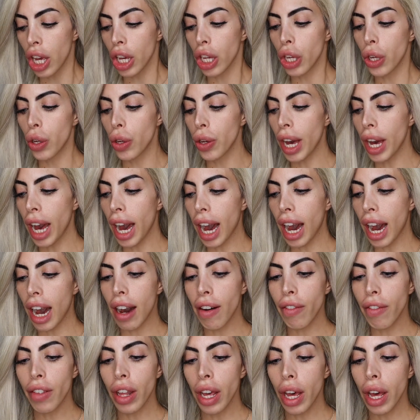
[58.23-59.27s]
You
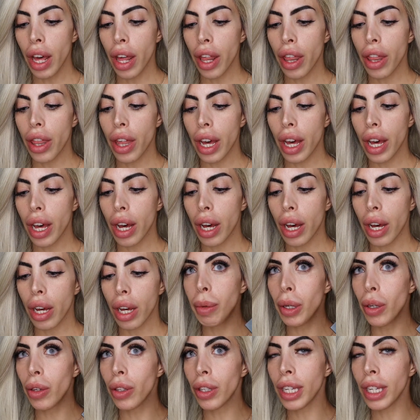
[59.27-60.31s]
have the
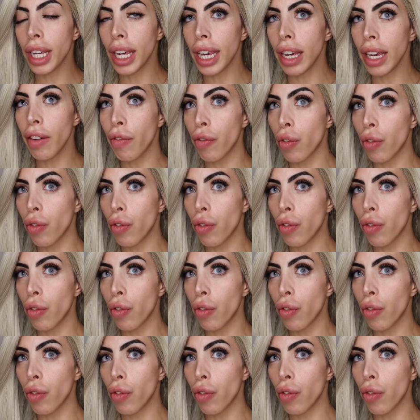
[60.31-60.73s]
Beauty